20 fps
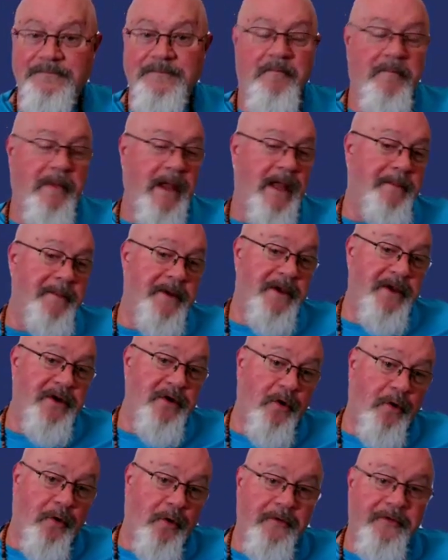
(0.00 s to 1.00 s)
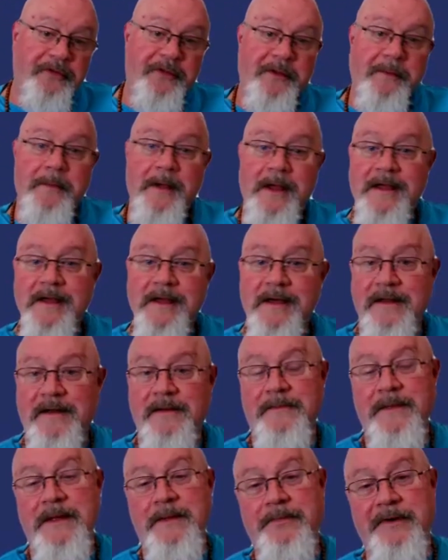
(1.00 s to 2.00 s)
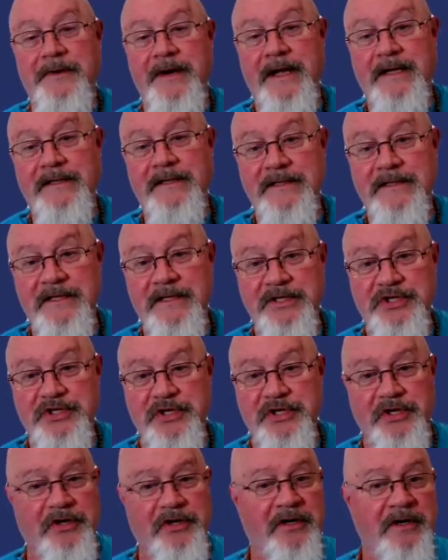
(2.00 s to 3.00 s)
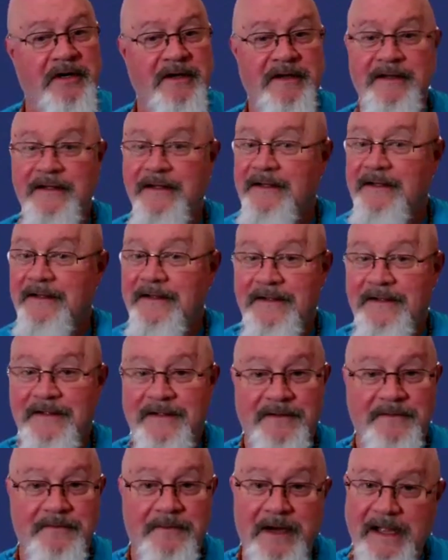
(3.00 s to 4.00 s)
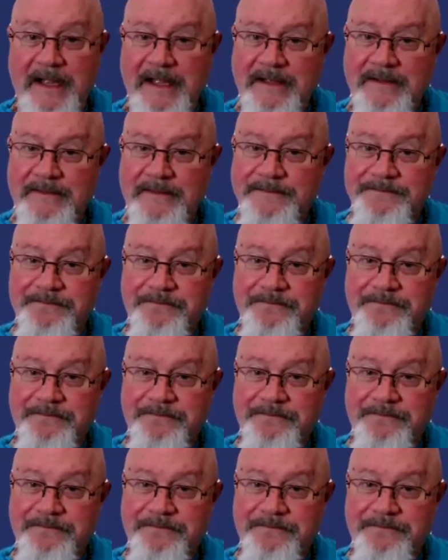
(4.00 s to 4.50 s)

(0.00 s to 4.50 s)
Maybe an orthobionomy practitioner, right?